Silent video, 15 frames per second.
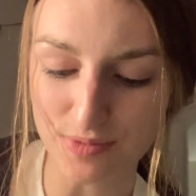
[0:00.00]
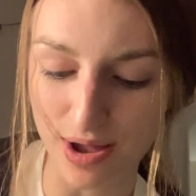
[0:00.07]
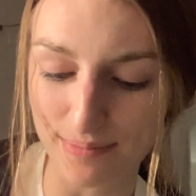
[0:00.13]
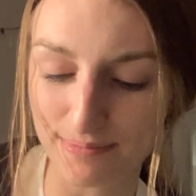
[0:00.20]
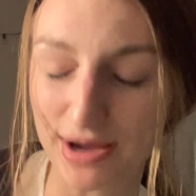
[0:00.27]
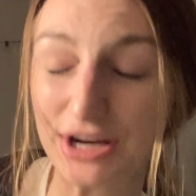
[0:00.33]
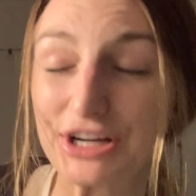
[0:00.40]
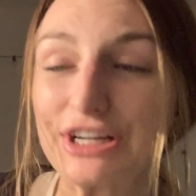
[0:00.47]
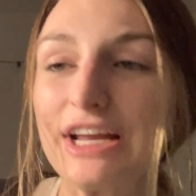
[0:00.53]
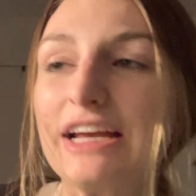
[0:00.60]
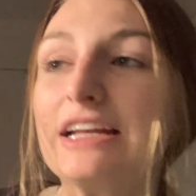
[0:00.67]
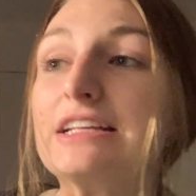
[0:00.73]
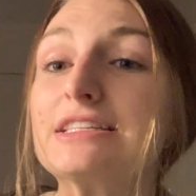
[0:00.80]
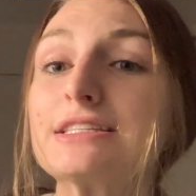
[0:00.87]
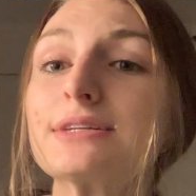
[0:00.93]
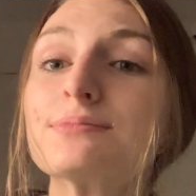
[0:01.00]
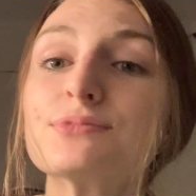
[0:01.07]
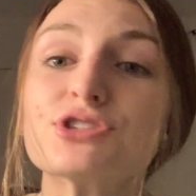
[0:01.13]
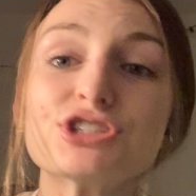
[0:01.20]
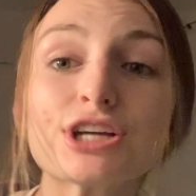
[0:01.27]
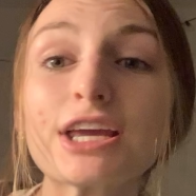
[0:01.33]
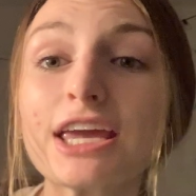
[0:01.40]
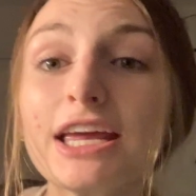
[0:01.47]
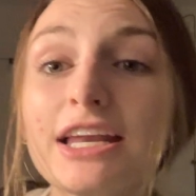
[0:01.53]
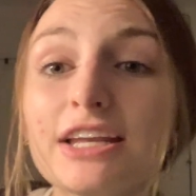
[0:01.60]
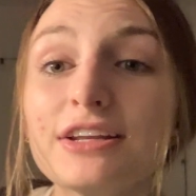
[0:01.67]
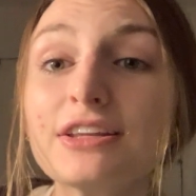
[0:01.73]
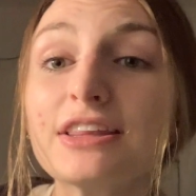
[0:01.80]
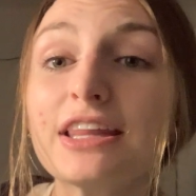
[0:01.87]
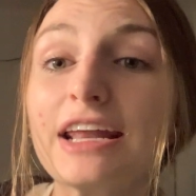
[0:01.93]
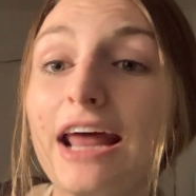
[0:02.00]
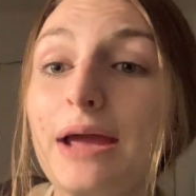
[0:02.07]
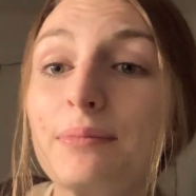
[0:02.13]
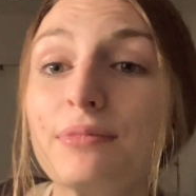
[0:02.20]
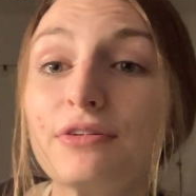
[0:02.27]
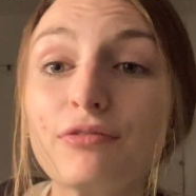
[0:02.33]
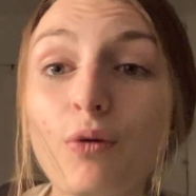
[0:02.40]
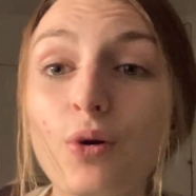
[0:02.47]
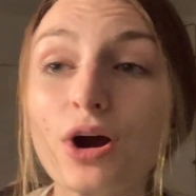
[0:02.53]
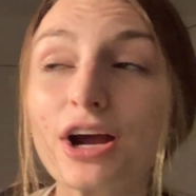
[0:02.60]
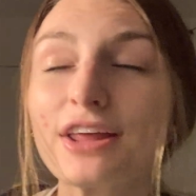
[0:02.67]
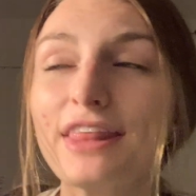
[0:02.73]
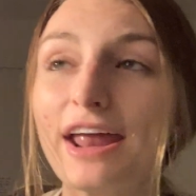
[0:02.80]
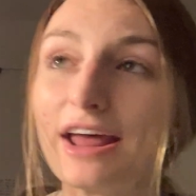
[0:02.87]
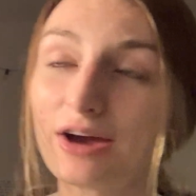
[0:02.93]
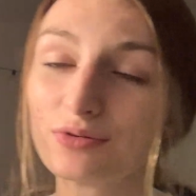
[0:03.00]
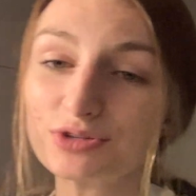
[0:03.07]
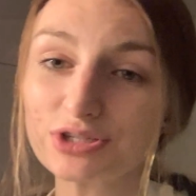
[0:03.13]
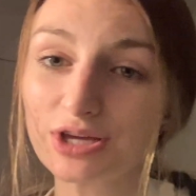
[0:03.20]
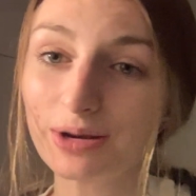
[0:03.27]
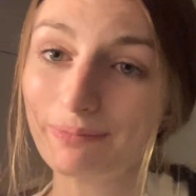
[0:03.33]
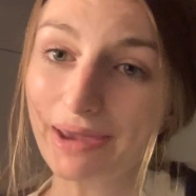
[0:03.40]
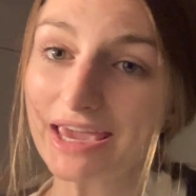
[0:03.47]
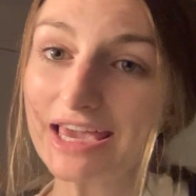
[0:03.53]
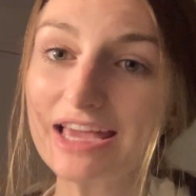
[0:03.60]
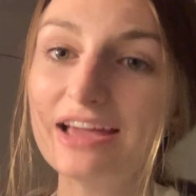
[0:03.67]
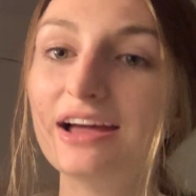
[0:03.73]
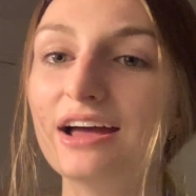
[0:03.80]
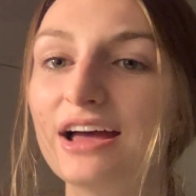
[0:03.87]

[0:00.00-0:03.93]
I marinated some chicken the night before that I was gonna make it.